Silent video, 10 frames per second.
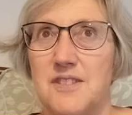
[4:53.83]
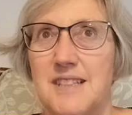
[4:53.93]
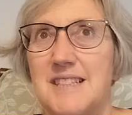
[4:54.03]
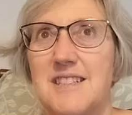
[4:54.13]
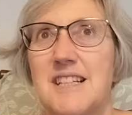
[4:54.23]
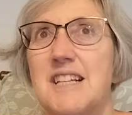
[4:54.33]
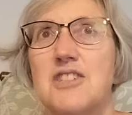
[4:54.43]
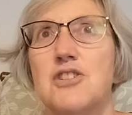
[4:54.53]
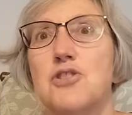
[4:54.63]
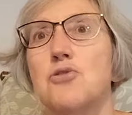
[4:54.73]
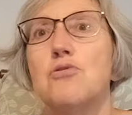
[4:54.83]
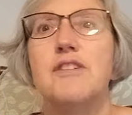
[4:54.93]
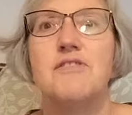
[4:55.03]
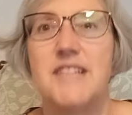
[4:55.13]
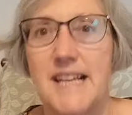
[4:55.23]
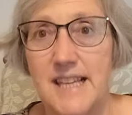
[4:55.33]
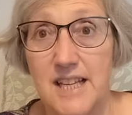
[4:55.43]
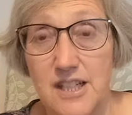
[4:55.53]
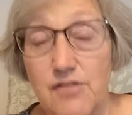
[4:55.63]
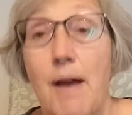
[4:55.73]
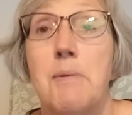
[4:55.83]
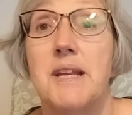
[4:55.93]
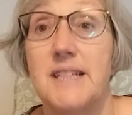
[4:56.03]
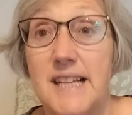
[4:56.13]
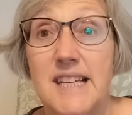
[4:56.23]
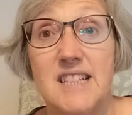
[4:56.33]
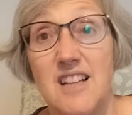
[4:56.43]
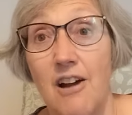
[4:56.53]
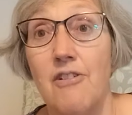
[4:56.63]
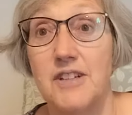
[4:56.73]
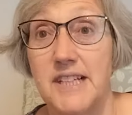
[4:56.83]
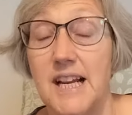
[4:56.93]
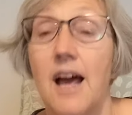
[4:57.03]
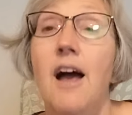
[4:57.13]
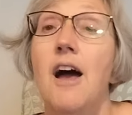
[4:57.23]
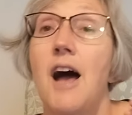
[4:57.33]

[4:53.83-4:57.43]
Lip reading: it's the story of Dickie and his family, and Dickie is a car dealer,